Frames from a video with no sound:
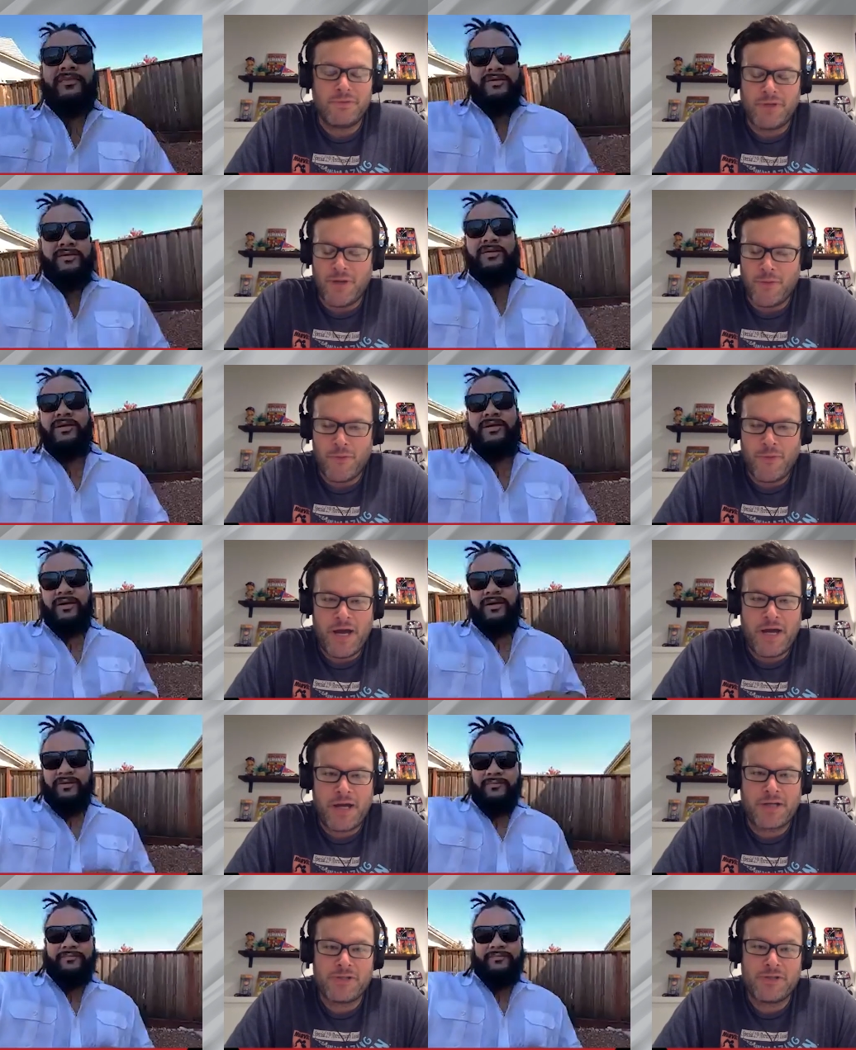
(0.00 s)
Speaker 1: coming yes.
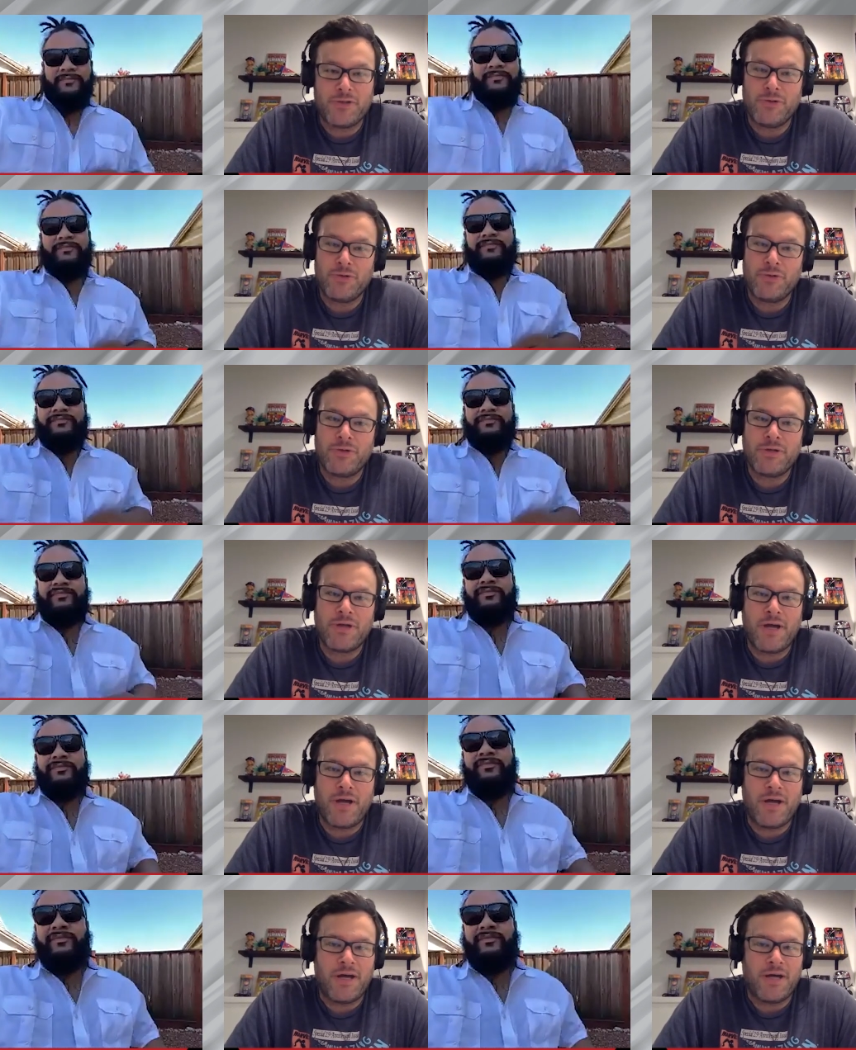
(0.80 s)
back soon.
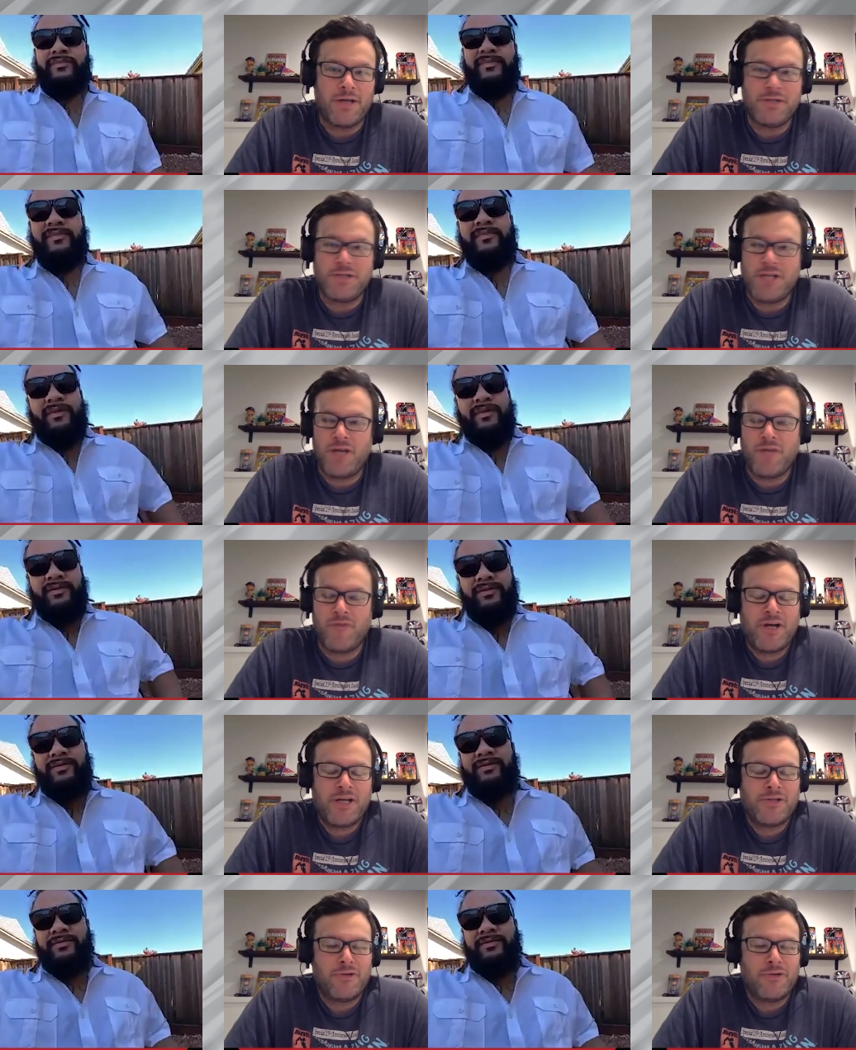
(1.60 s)
Uh, Jacob
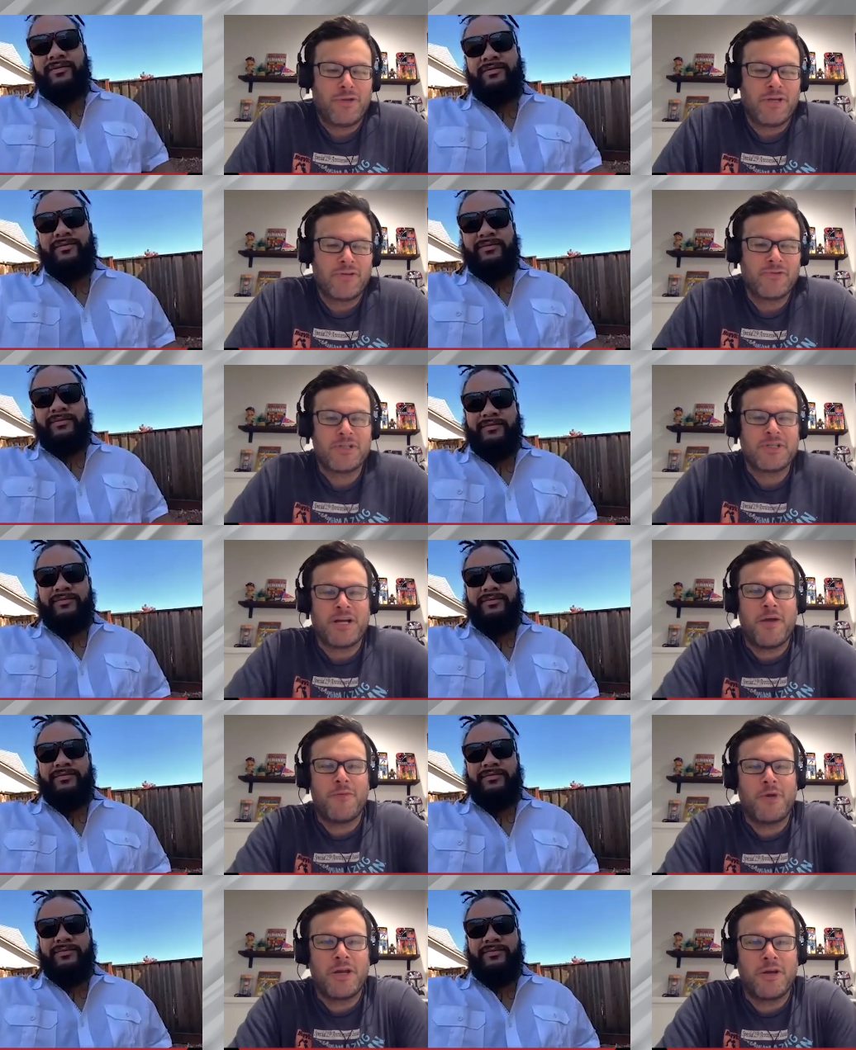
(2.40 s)
Fatu, thanks for your
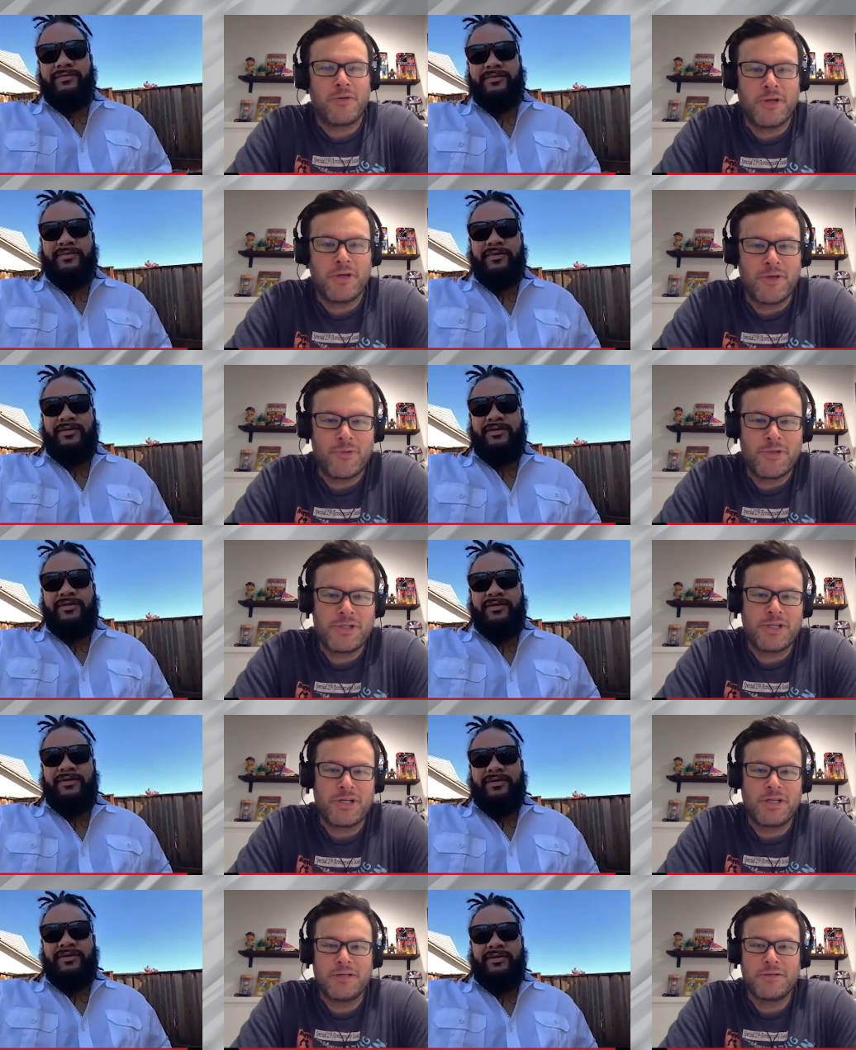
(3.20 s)
time, man. I really
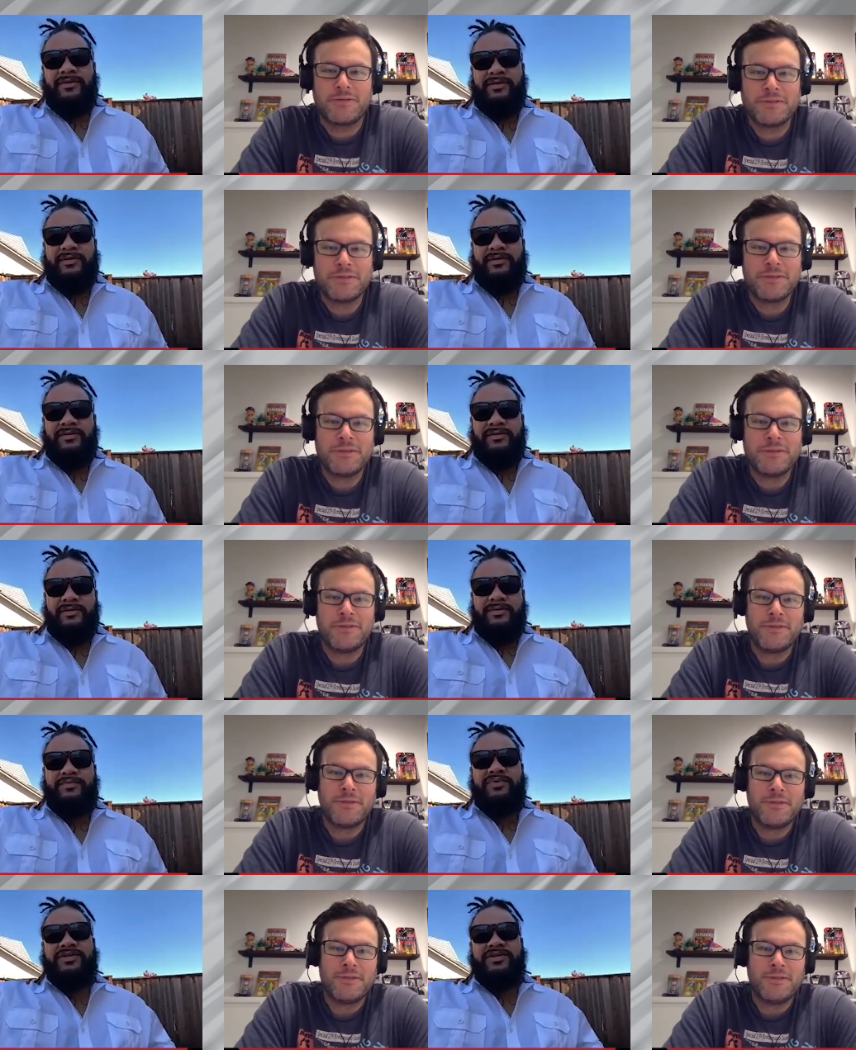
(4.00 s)
appreciate it.
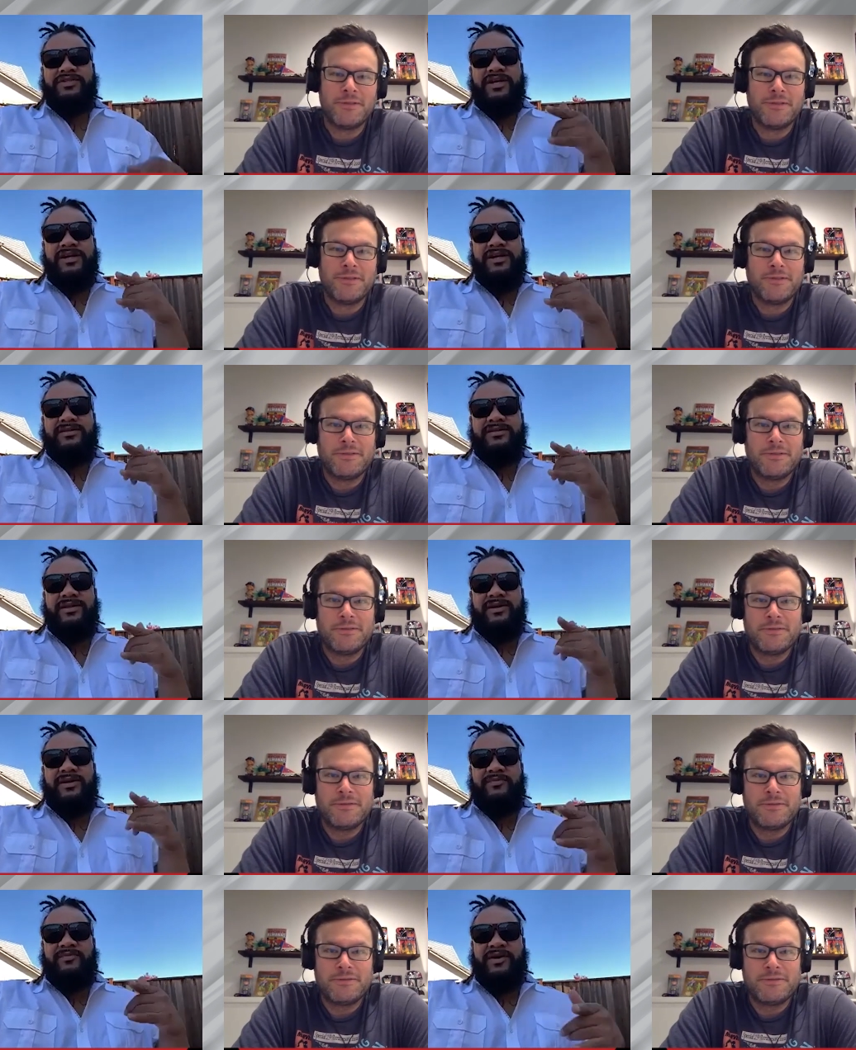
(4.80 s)
Speaker 2: Appreciate the
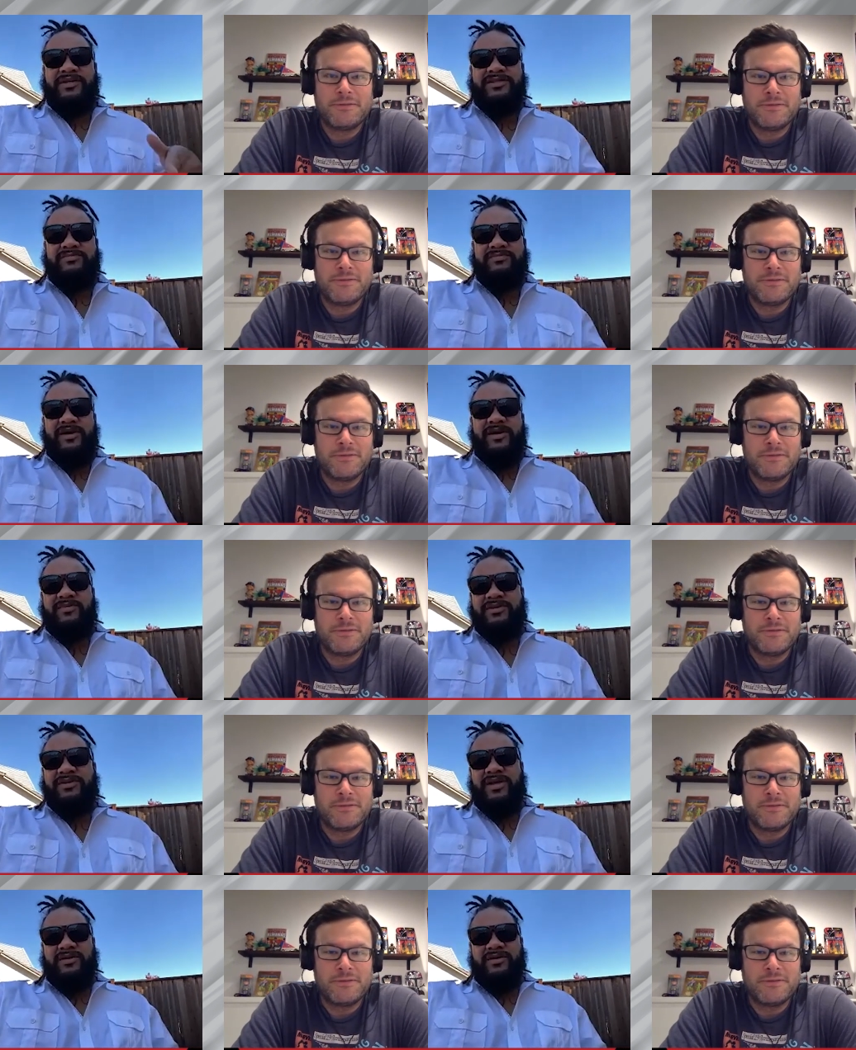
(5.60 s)
love, man. September
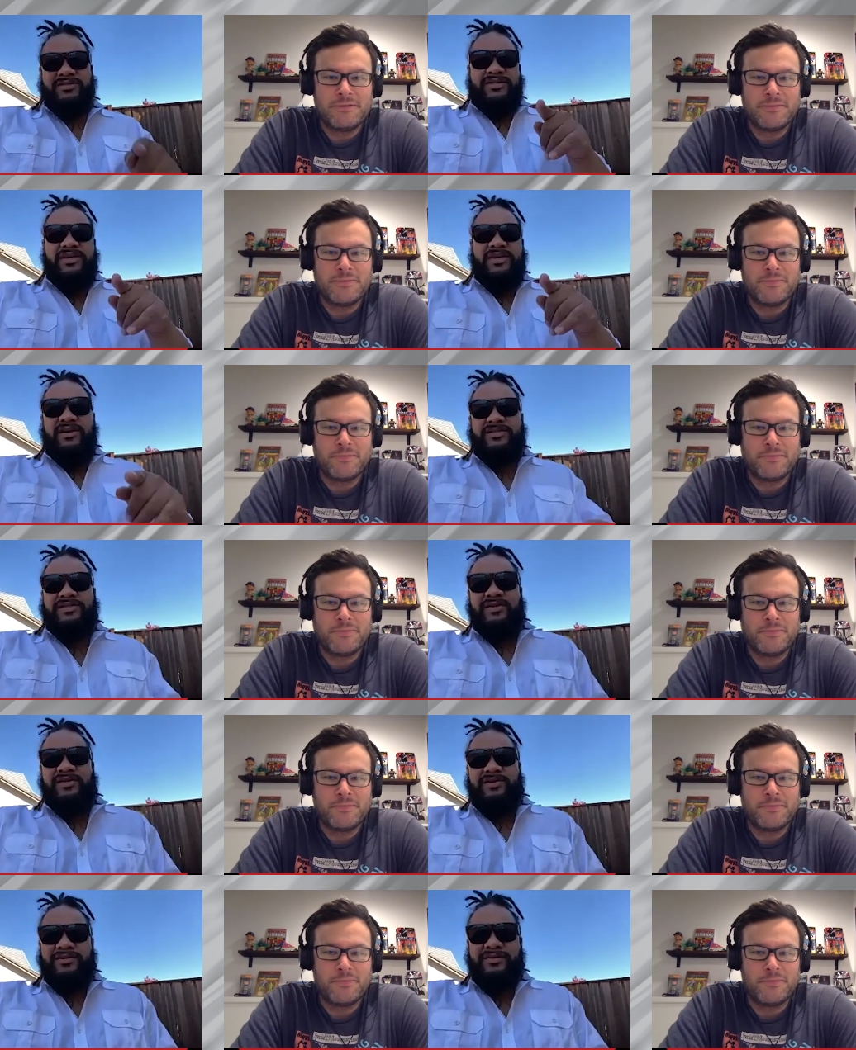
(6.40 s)
3rd. See y'all
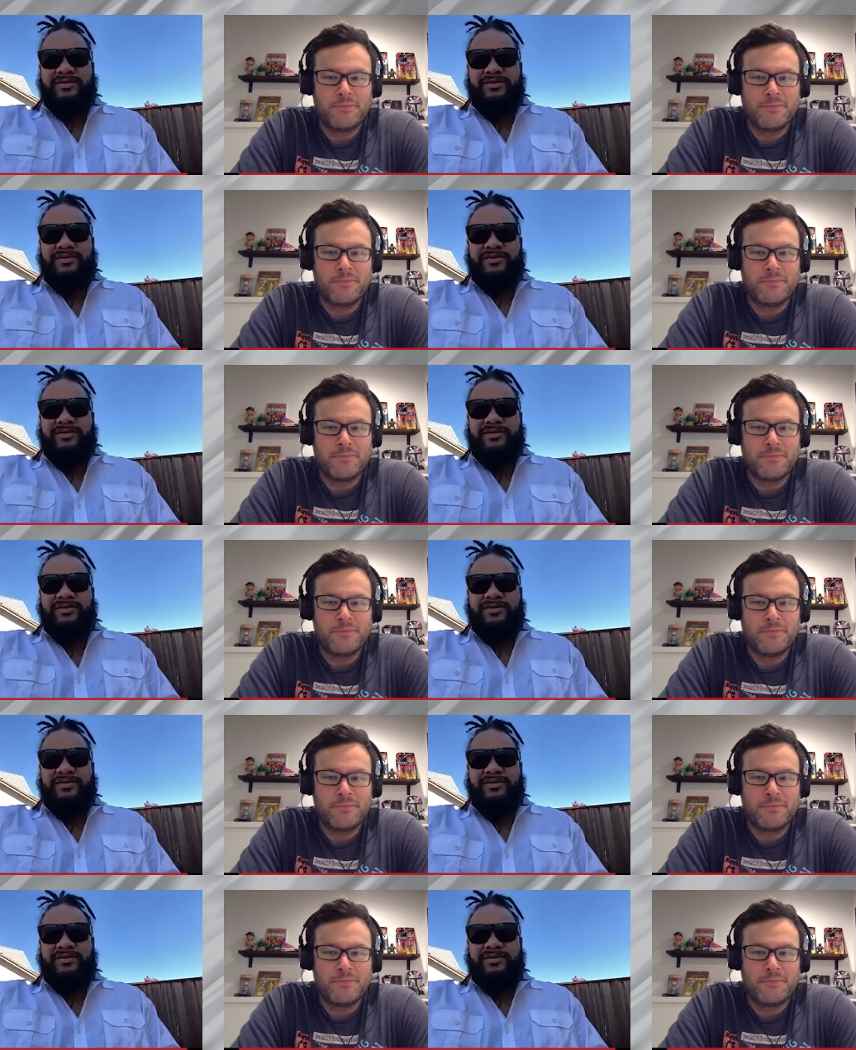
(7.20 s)
soon.